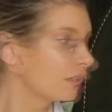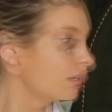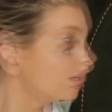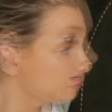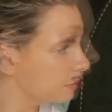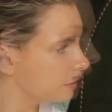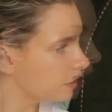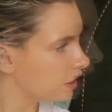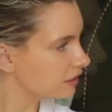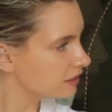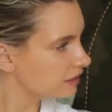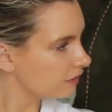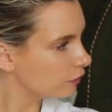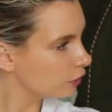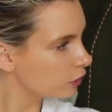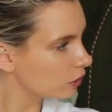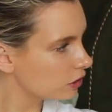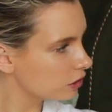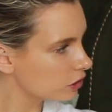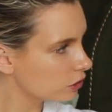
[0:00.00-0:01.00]
It'd be nice if
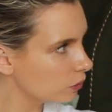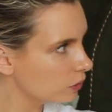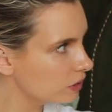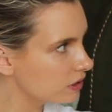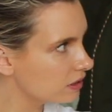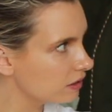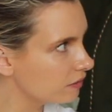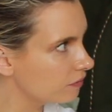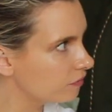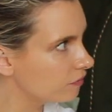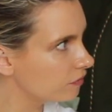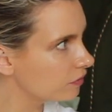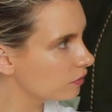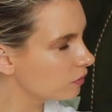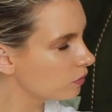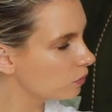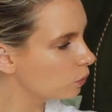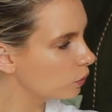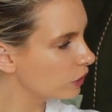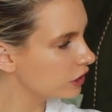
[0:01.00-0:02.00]
you got a choice of
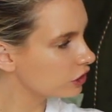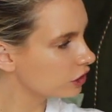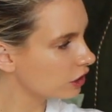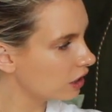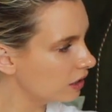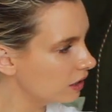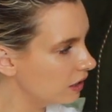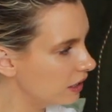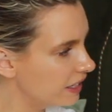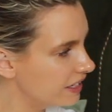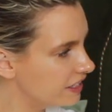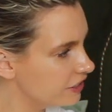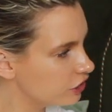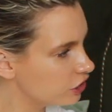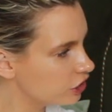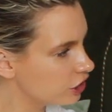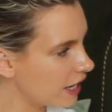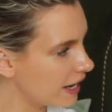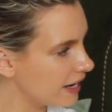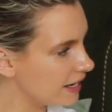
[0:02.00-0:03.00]
which colour linen
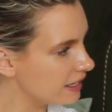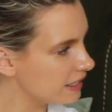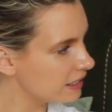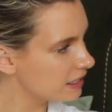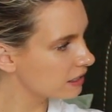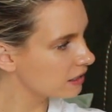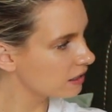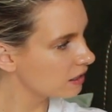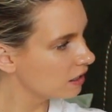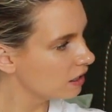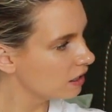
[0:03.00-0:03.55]
shade,